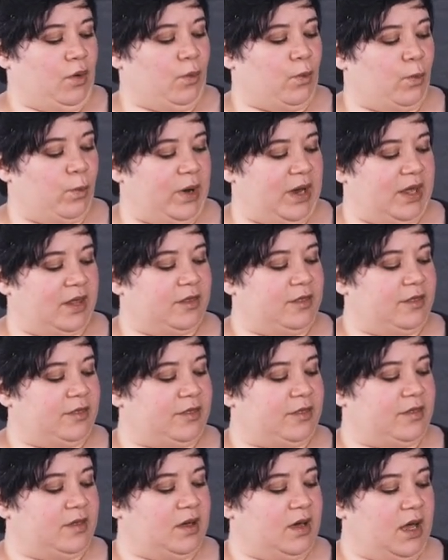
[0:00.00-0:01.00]

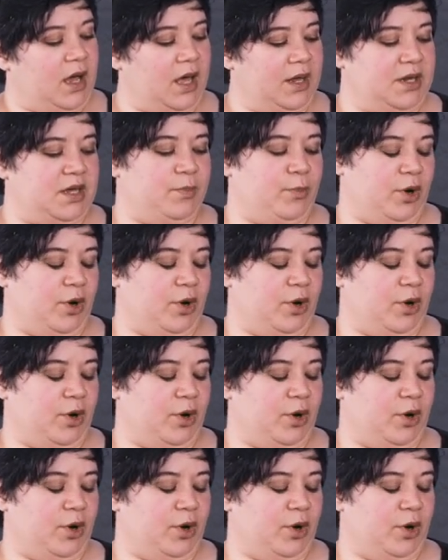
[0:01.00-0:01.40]
With honey